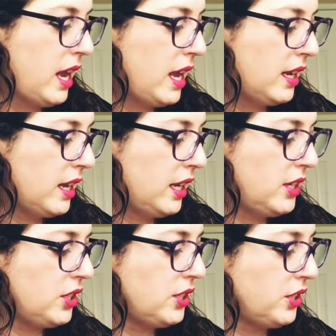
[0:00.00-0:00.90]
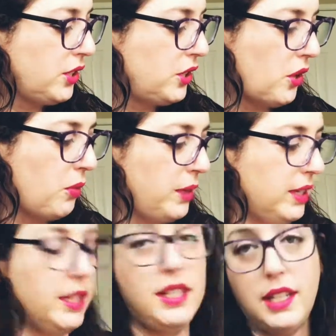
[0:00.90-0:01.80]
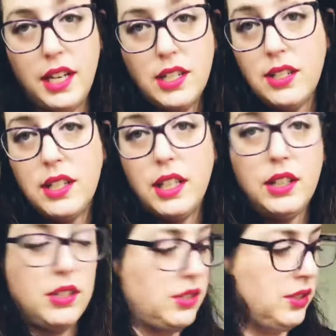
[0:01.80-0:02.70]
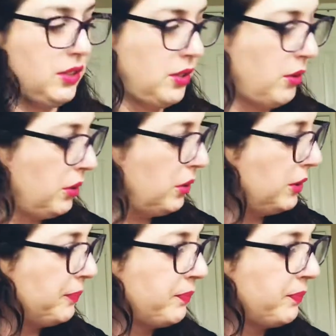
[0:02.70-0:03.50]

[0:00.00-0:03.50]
And he just looks so realistic. I just think he looks so cool.